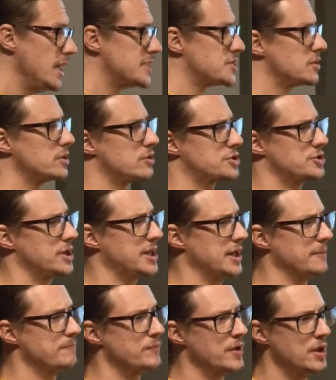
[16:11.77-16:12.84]
It's a little
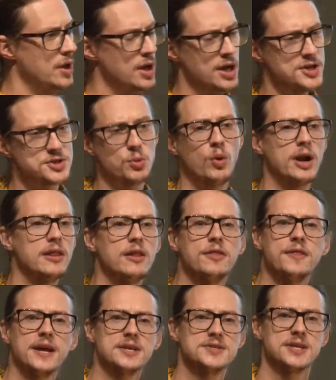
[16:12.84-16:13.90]
tricky. So one of the
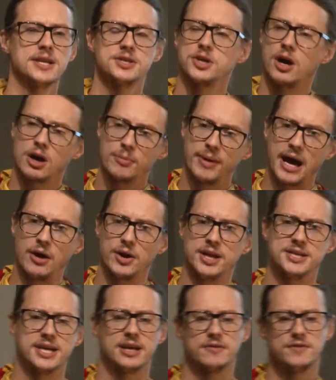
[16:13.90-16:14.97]
things that they talk about
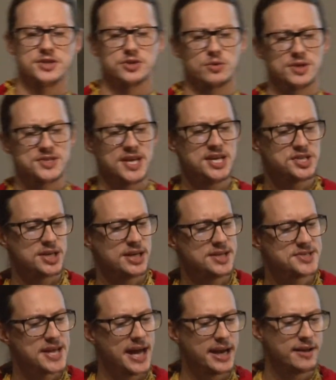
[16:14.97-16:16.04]
in data visualization
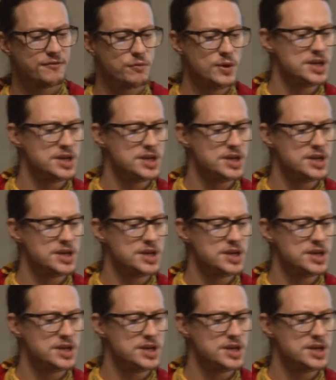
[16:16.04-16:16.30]
is that if